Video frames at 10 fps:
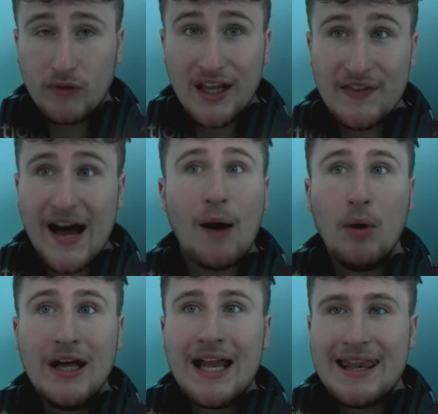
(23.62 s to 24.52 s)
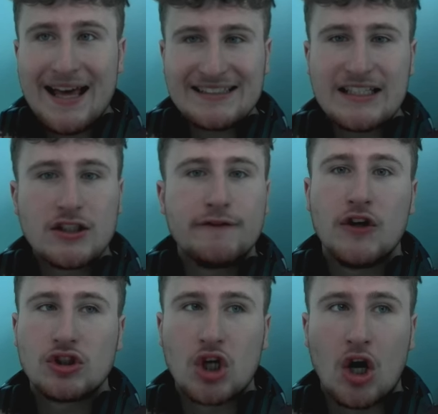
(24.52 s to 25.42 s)
Now let's get into the
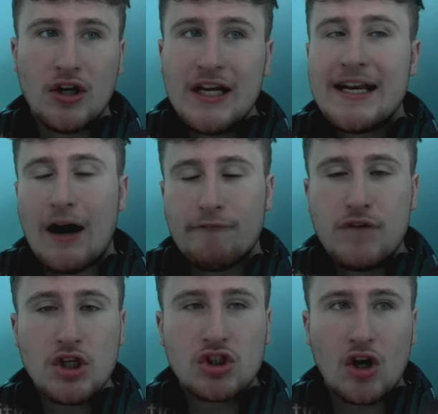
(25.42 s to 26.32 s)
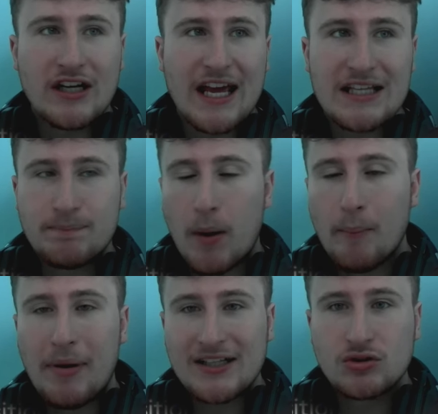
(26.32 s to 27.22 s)
first card. Now first card is
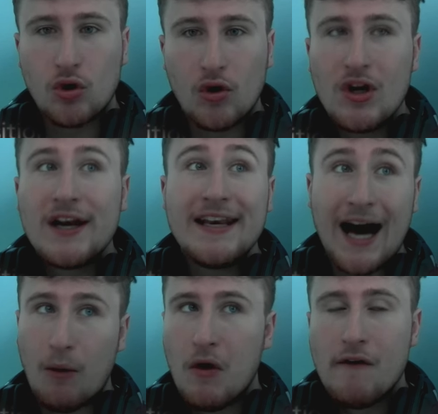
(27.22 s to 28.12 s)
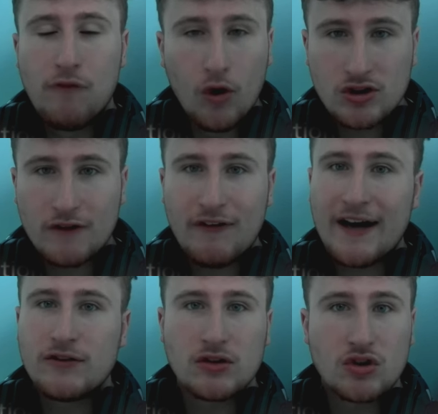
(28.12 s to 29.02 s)
Bompastor. Now 4-star,
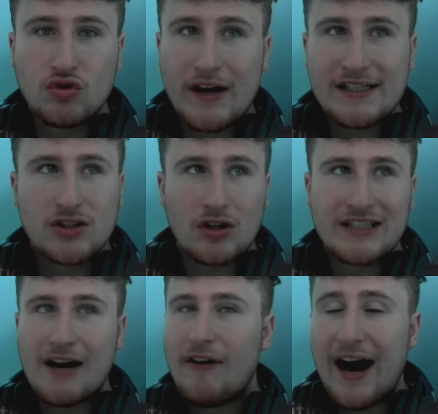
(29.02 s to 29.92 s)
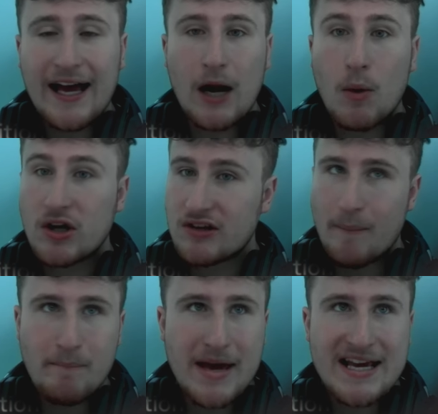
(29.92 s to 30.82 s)
5-star is a great start to have. High work is
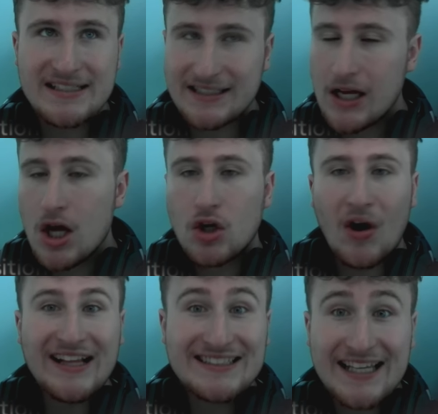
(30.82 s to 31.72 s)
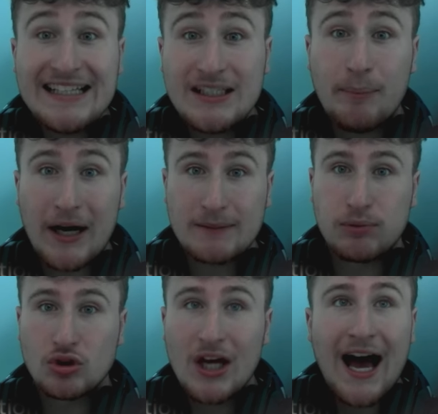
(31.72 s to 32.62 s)
amazing. Got incisive pass
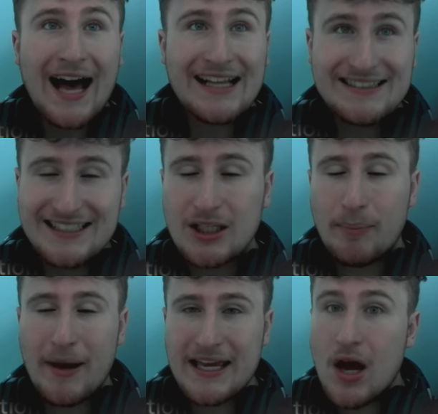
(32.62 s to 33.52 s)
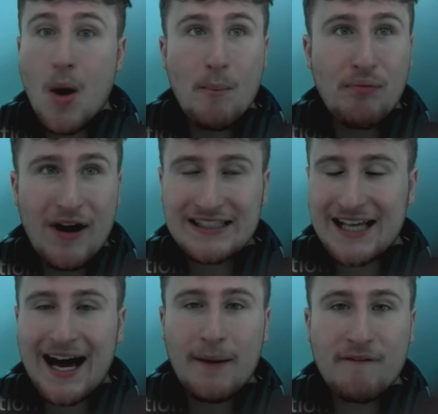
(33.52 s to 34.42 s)
plus, anticipate, press
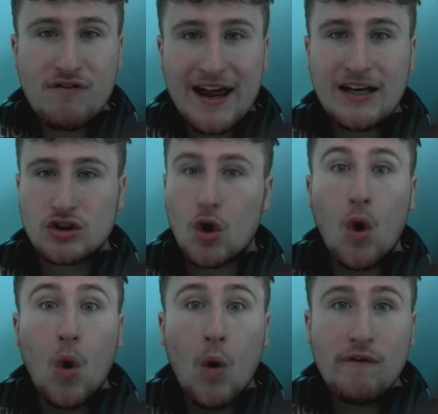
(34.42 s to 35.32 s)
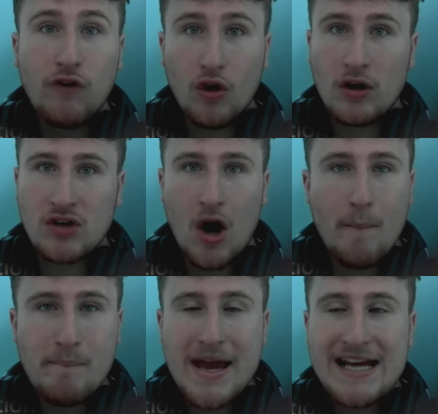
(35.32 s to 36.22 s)
and relentless. All 4 of those are
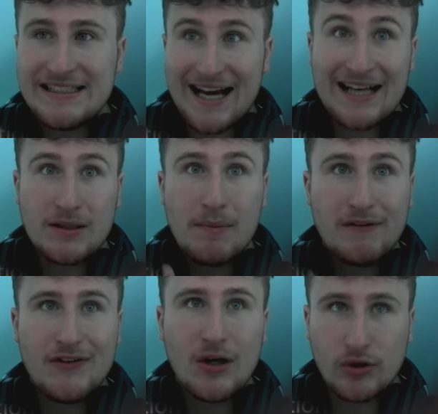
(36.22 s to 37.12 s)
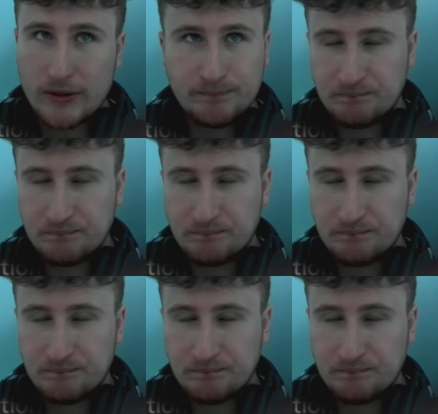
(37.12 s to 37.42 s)
amazing as a midfielder.